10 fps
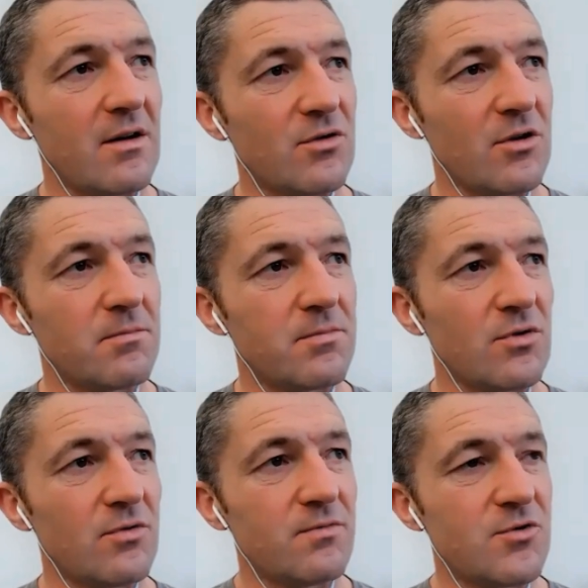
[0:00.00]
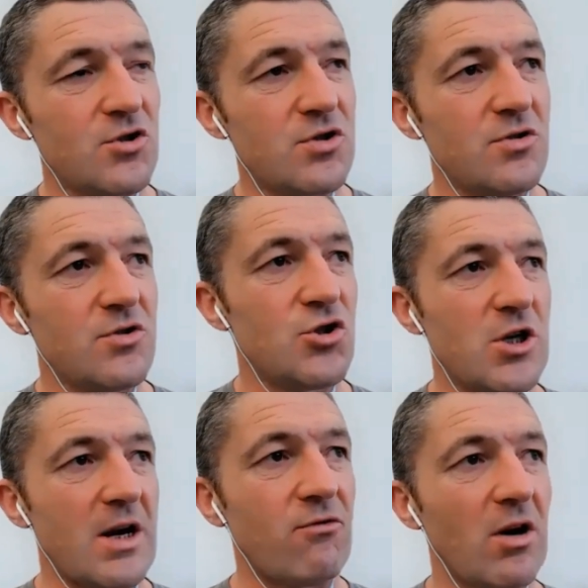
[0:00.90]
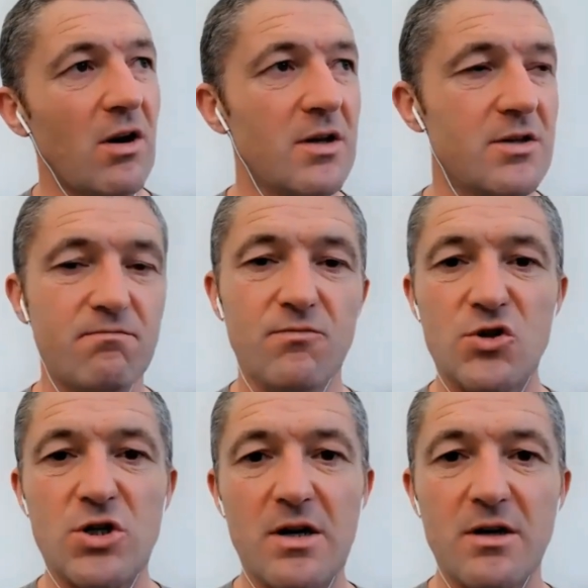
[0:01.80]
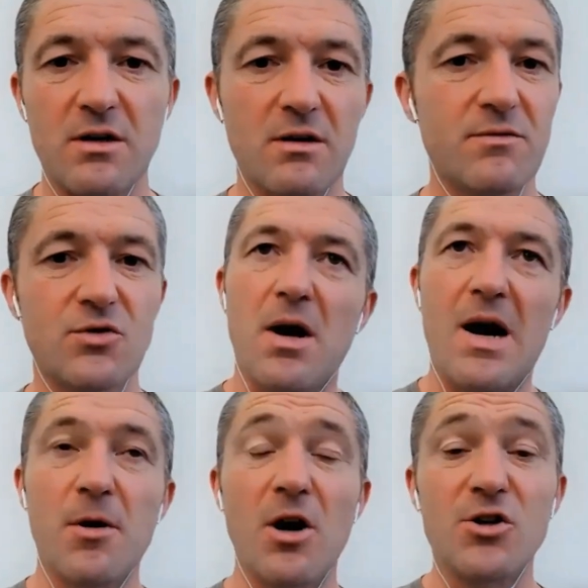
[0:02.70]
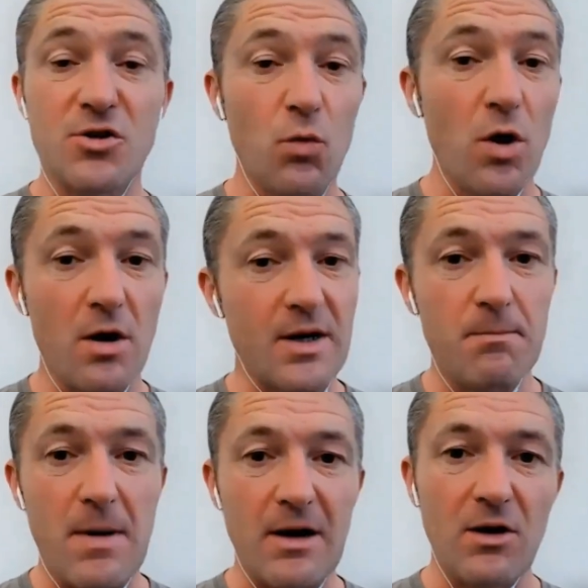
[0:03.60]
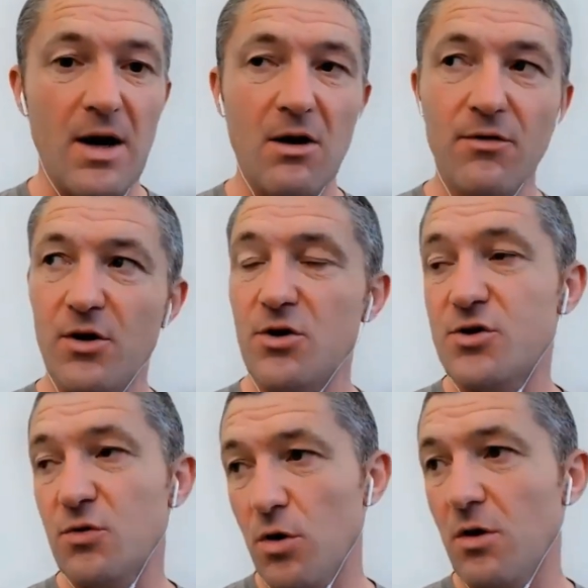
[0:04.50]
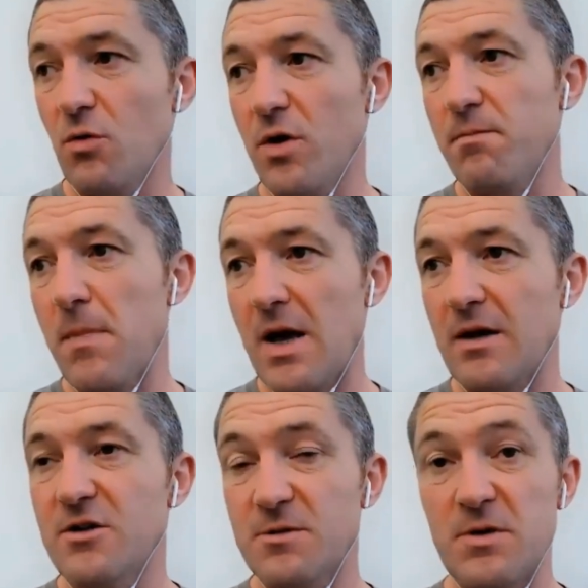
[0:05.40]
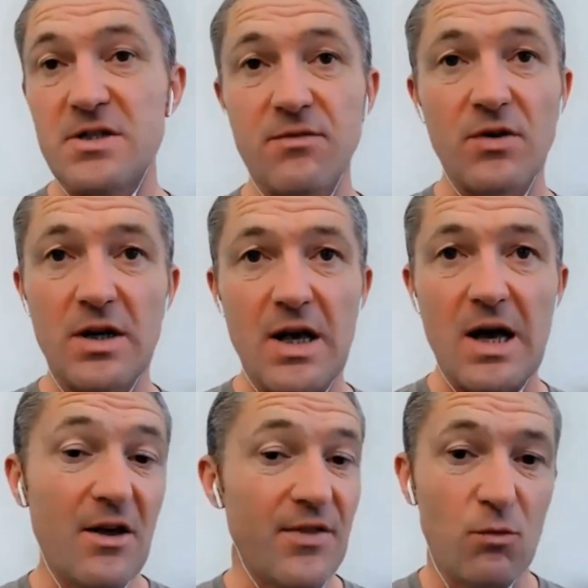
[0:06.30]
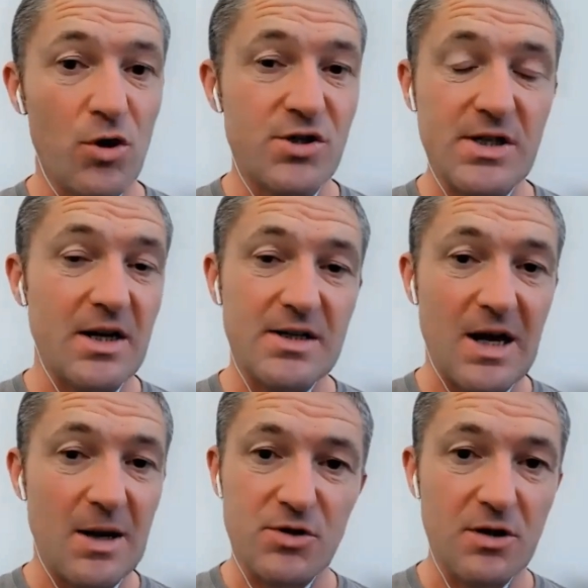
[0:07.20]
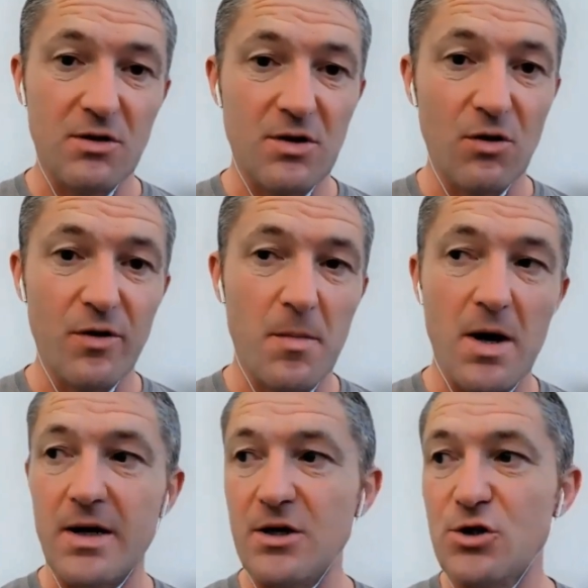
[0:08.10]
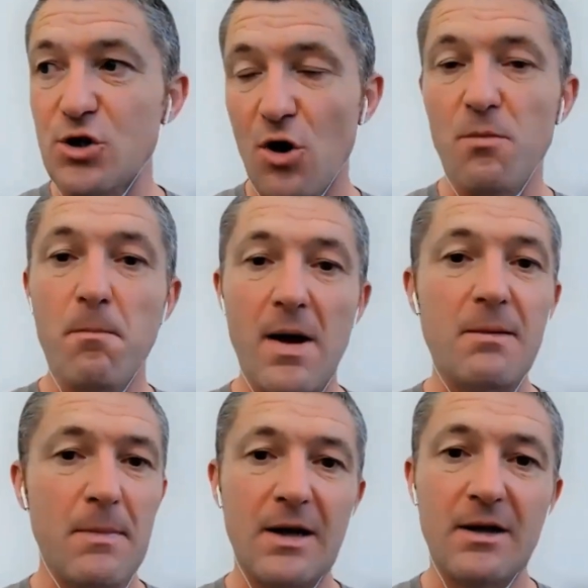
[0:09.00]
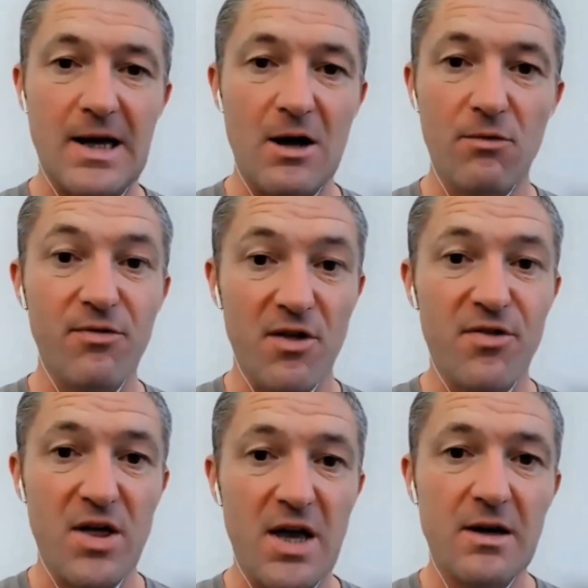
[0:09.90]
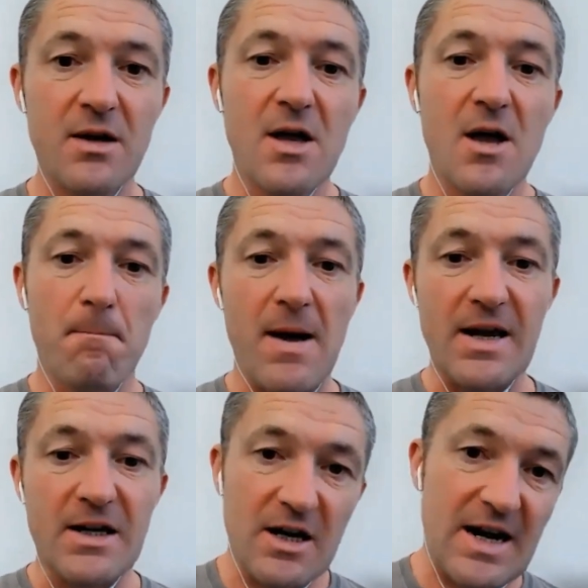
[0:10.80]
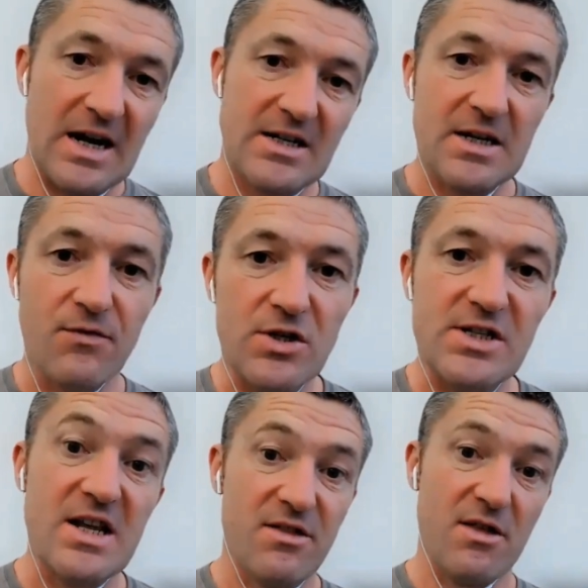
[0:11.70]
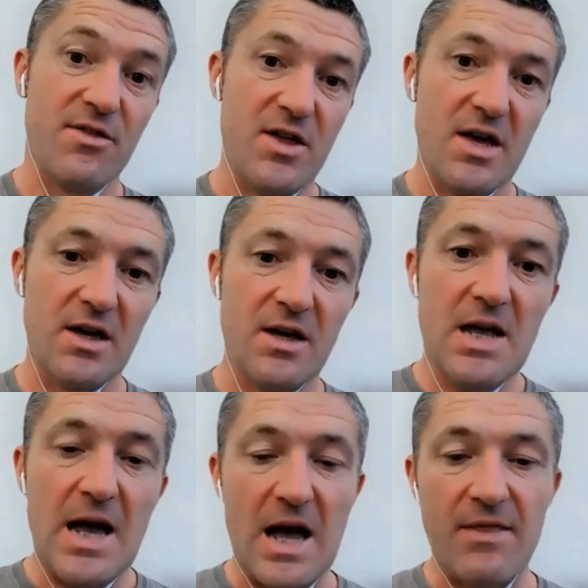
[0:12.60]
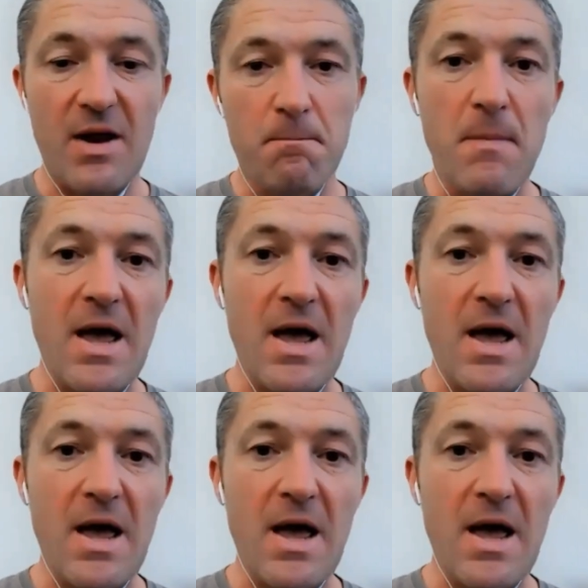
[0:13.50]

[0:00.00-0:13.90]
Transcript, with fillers: I don't want to sort of generalize gendered. But I mean, I used to work in mental health and I used to work with men specifically. I think what you said is absolutely on the money. Don't make mental health the thing, make an activity the thing. And then right.